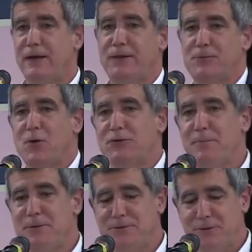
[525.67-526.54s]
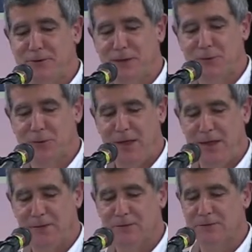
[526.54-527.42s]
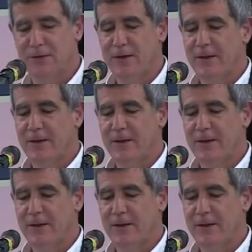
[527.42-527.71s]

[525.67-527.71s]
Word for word: he throws up his intellectual hands